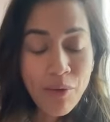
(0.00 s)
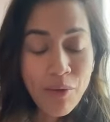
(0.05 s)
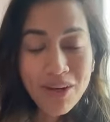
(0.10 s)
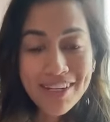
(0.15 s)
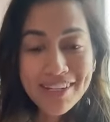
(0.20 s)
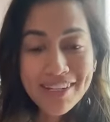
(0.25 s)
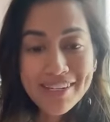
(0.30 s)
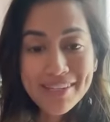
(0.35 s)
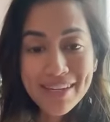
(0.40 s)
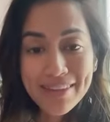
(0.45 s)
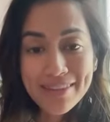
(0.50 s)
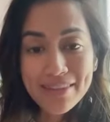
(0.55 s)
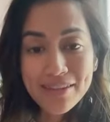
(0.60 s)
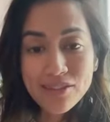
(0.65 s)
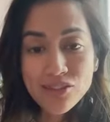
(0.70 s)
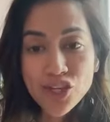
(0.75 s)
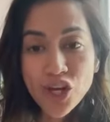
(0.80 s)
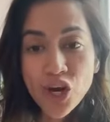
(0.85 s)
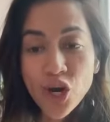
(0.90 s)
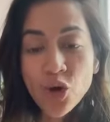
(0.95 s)
I want to
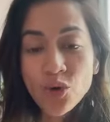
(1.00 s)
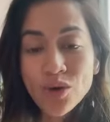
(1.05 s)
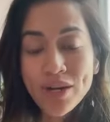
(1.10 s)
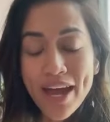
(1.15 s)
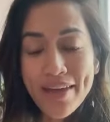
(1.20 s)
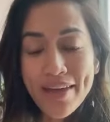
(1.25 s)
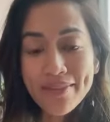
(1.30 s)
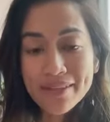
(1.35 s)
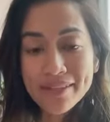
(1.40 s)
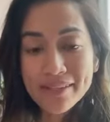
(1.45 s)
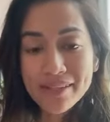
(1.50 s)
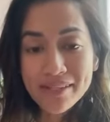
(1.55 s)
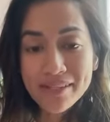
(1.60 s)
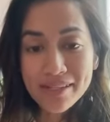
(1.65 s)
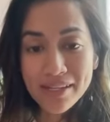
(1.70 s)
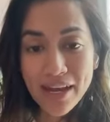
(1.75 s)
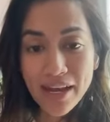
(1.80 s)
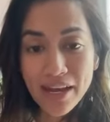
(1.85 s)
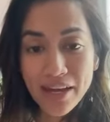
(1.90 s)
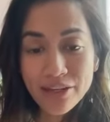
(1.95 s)
set the tone and
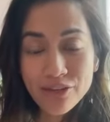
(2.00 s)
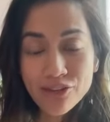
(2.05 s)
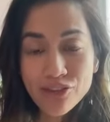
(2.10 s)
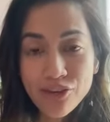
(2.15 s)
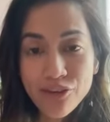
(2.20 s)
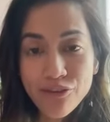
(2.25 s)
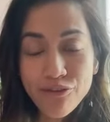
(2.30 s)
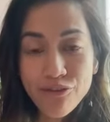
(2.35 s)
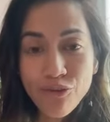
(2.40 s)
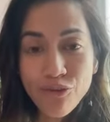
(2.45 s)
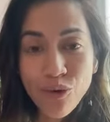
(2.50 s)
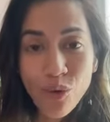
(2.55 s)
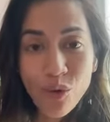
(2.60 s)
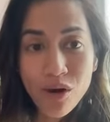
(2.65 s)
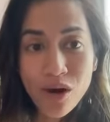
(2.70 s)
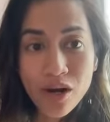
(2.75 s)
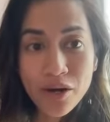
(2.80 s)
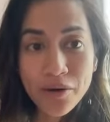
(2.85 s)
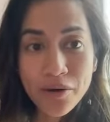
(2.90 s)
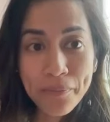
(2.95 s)
the stage
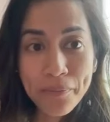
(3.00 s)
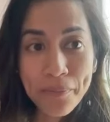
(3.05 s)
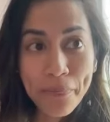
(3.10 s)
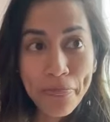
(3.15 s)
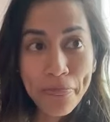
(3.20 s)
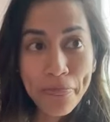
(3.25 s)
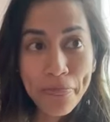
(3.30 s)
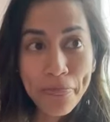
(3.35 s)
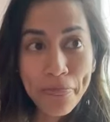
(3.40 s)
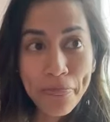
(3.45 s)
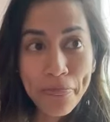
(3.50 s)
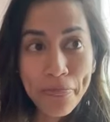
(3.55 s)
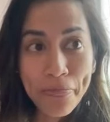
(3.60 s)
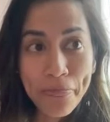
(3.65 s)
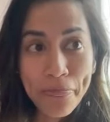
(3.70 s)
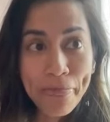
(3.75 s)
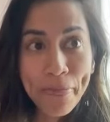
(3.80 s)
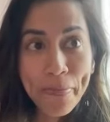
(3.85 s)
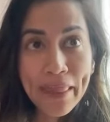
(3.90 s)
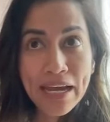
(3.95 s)
for,
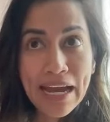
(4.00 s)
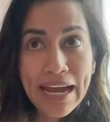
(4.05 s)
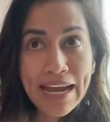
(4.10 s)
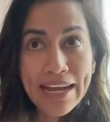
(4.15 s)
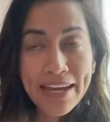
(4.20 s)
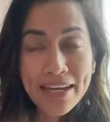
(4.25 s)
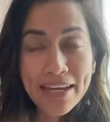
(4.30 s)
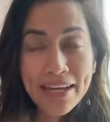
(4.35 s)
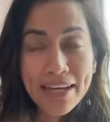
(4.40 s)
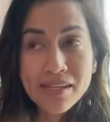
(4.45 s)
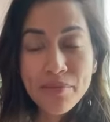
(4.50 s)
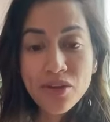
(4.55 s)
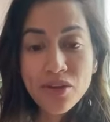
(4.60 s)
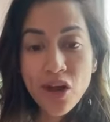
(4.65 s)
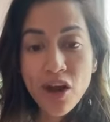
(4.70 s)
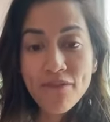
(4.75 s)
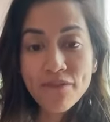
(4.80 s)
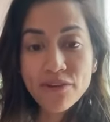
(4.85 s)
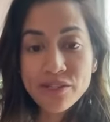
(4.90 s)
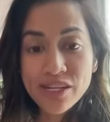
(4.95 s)
I guess,
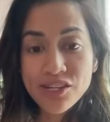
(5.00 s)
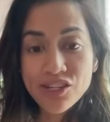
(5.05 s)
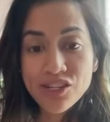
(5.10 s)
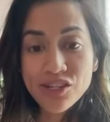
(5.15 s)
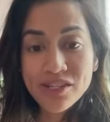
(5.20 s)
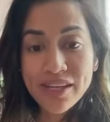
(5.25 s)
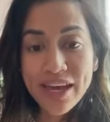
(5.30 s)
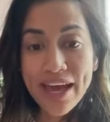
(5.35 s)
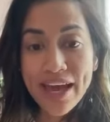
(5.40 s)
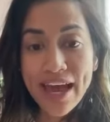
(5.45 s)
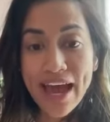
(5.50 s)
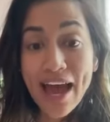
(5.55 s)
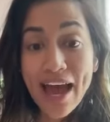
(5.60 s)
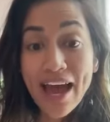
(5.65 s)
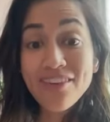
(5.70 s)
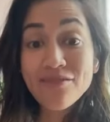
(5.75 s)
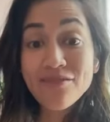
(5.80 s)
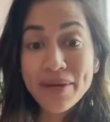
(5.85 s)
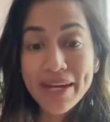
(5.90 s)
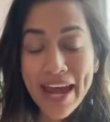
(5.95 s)
some of the conversations
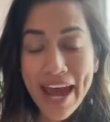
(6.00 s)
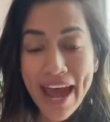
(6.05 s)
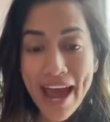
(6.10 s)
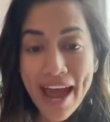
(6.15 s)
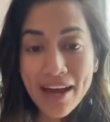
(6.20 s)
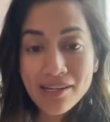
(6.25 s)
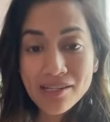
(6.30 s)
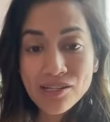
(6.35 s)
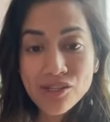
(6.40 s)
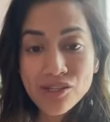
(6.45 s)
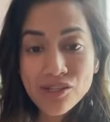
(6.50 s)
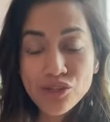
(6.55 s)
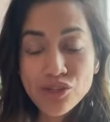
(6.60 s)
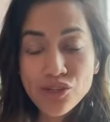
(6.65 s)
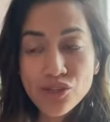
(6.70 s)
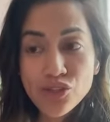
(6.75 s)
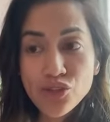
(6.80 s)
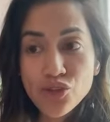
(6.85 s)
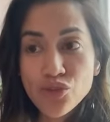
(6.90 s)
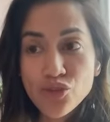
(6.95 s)
that I've been
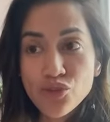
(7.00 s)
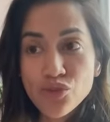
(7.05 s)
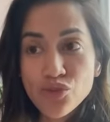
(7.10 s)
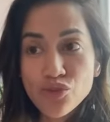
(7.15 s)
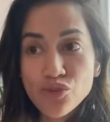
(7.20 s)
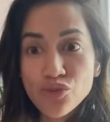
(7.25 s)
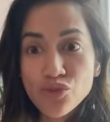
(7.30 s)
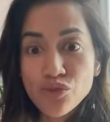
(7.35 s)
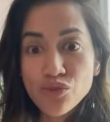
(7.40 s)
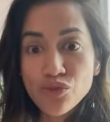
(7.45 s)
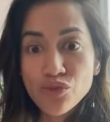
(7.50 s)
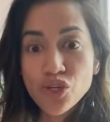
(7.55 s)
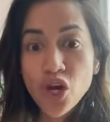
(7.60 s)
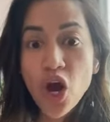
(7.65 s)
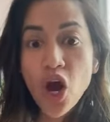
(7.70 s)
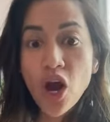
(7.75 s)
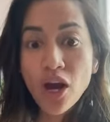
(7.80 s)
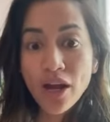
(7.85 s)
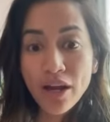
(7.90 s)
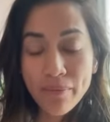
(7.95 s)
asked
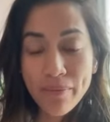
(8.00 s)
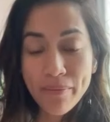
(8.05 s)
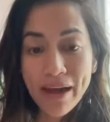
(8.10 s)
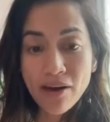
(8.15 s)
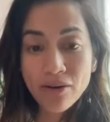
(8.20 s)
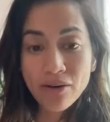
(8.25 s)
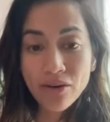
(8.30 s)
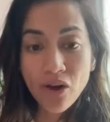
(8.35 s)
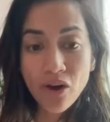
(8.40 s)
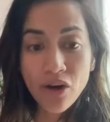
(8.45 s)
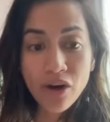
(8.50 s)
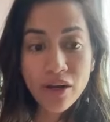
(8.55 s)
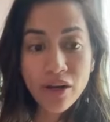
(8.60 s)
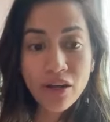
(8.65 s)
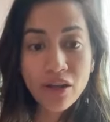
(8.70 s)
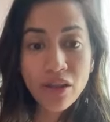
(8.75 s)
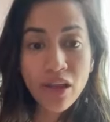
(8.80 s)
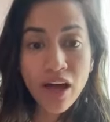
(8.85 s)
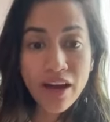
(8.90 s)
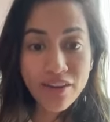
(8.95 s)
to talk
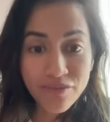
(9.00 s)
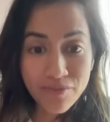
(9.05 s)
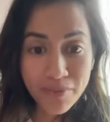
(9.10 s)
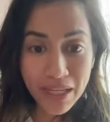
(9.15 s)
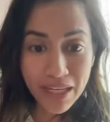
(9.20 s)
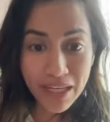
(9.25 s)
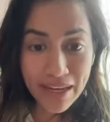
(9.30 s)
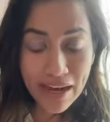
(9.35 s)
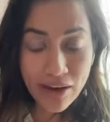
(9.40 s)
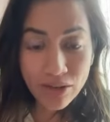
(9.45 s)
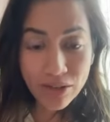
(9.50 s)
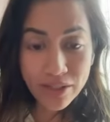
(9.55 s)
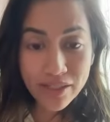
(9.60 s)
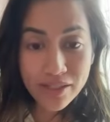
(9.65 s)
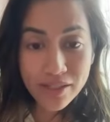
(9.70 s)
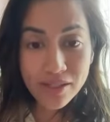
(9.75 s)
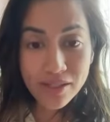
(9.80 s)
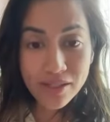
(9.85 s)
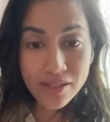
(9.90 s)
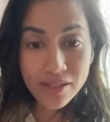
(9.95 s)
about on a lot of
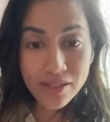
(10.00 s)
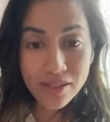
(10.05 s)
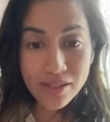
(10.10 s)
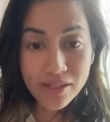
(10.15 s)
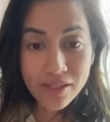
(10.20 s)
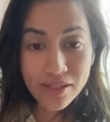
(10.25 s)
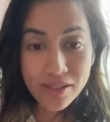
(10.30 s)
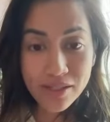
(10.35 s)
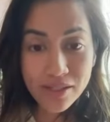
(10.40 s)
media outlets